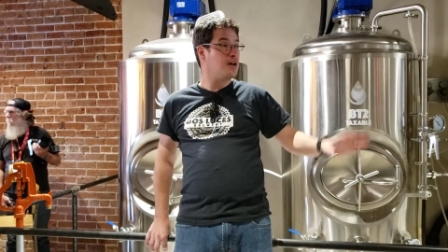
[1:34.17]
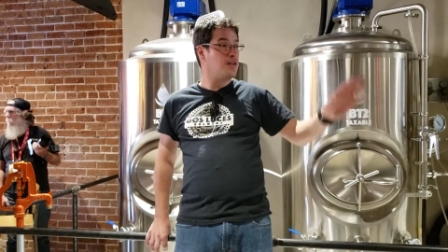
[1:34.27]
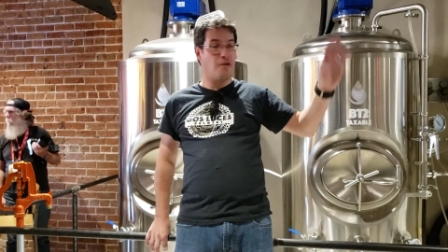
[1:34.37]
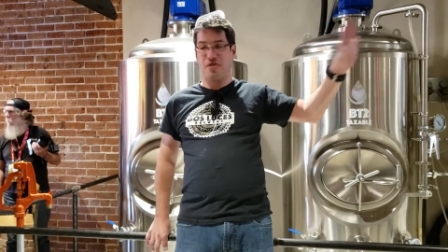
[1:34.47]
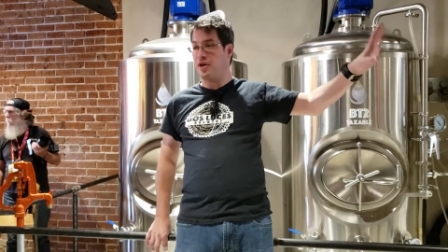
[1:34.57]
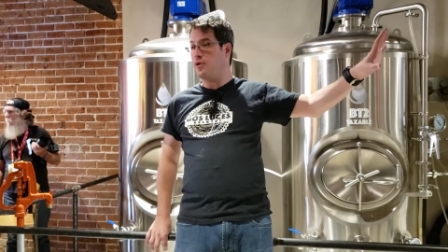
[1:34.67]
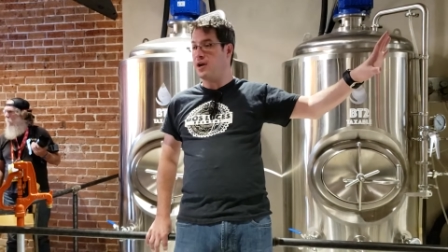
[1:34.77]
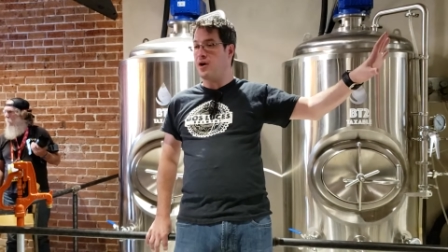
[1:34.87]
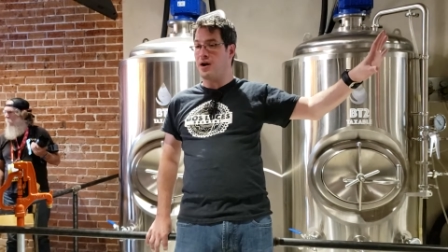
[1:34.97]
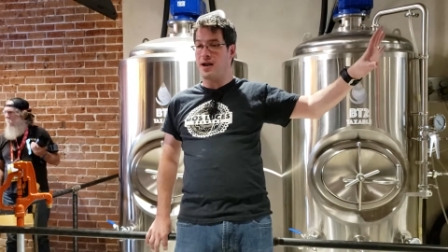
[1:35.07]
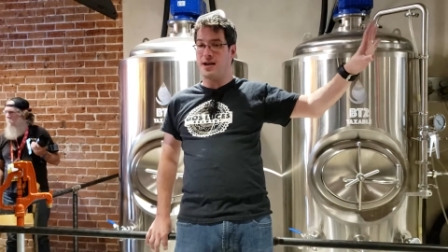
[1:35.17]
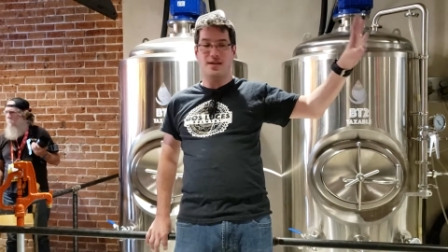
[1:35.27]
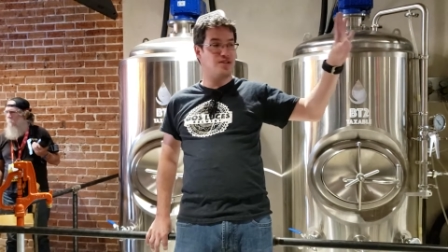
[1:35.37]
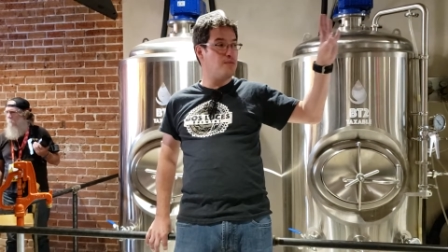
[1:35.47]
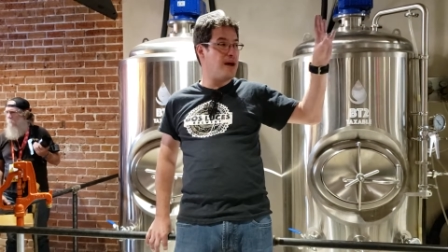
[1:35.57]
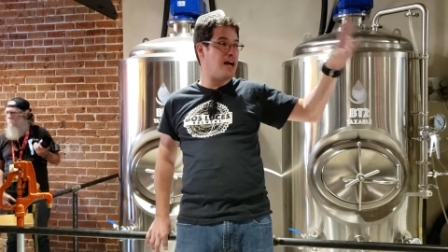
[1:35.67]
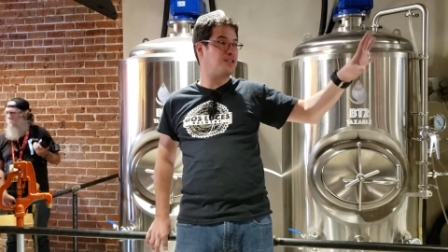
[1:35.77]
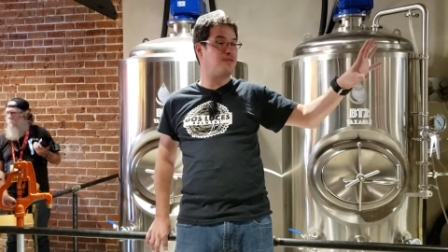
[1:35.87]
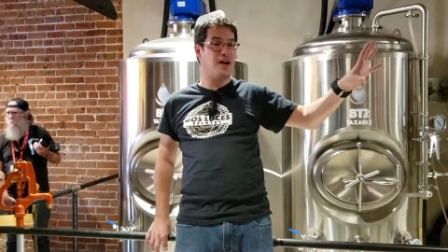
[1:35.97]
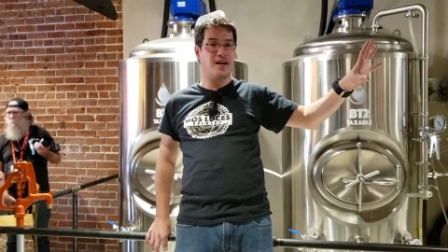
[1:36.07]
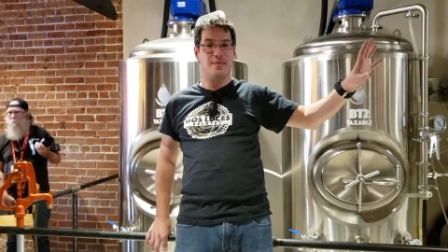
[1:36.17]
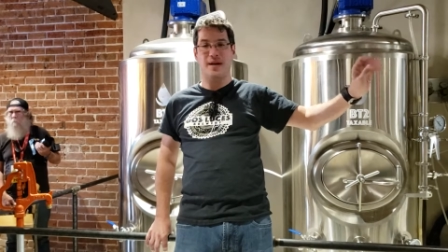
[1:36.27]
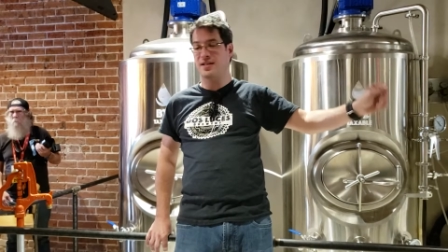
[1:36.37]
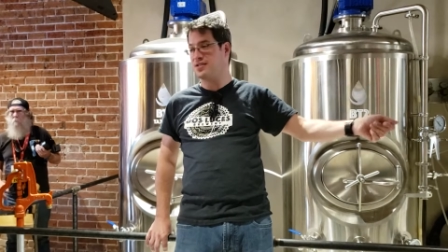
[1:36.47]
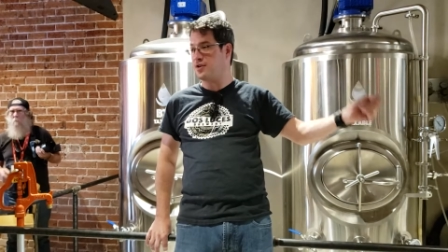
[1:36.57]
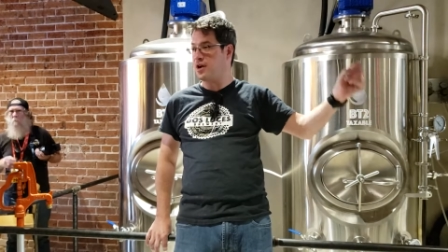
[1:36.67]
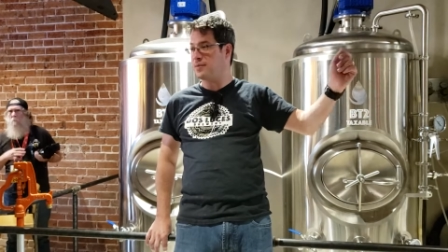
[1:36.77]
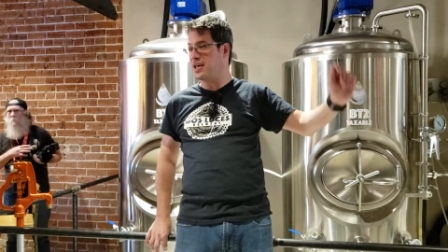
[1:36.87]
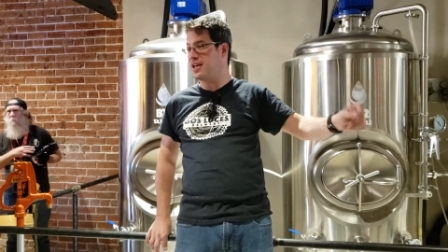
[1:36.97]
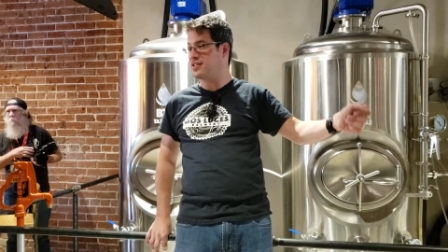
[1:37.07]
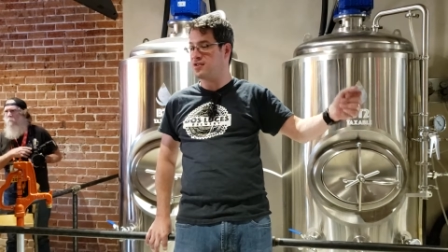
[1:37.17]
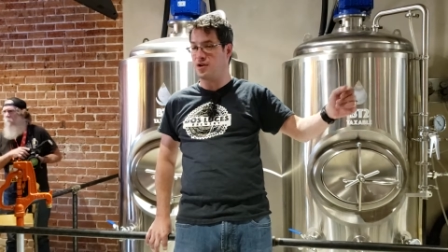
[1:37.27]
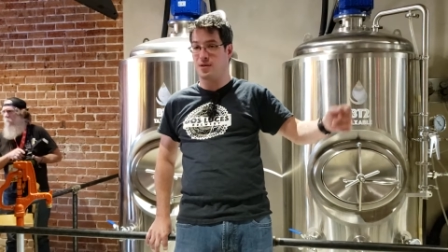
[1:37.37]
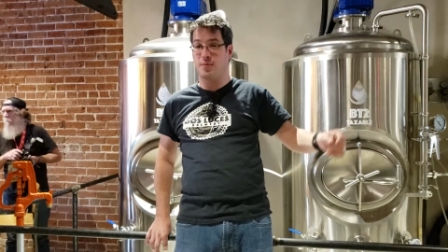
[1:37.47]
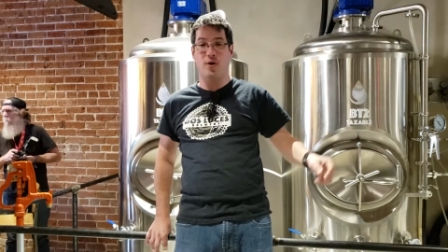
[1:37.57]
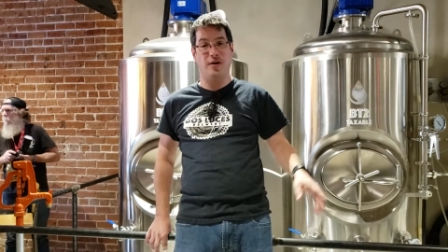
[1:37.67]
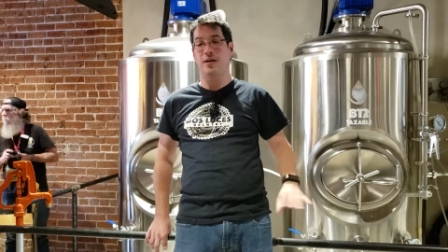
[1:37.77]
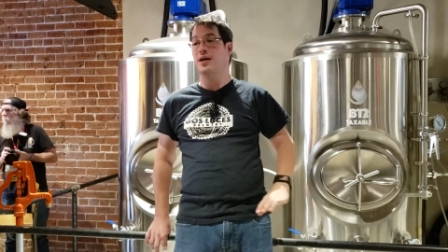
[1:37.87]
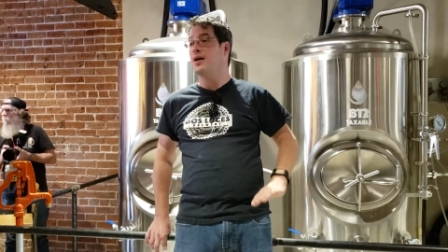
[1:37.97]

The theory on it is you mash for 90 minutes, turn up the heat, start the boil.